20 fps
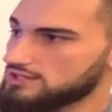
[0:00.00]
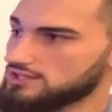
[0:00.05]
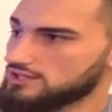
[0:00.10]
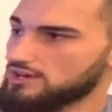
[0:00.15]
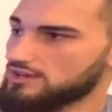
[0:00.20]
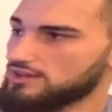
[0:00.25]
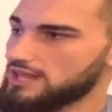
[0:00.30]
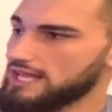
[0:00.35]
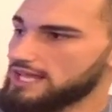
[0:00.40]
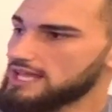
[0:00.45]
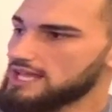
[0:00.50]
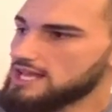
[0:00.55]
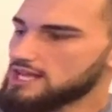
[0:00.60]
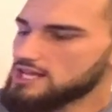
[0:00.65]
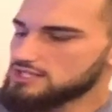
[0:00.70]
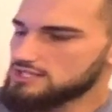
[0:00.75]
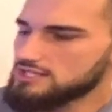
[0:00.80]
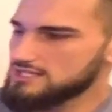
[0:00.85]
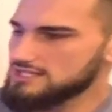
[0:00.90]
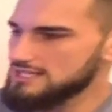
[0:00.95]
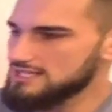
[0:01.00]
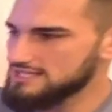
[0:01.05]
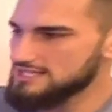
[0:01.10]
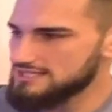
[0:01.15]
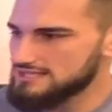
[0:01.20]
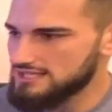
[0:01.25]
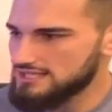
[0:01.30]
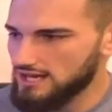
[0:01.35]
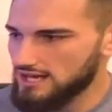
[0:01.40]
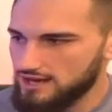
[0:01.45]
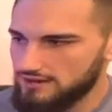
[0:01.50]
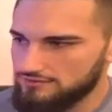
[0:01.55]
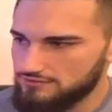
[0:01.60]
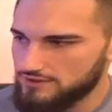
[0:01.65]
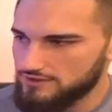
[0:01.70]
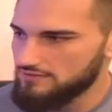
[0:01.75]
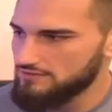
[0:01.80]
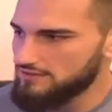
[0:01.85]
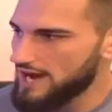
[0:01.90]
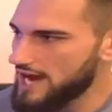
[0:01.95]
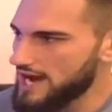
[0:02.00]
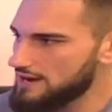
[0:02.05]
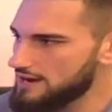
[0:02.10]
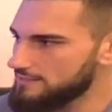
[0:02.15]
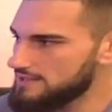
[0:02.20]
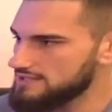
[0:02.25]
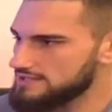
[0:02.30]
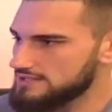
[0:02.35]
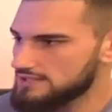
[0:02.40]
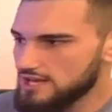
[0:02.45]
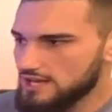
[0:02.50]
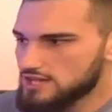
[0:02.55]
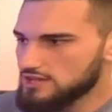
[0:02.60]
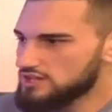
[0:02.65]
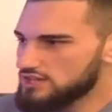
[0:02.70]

You know, like just these tough environments,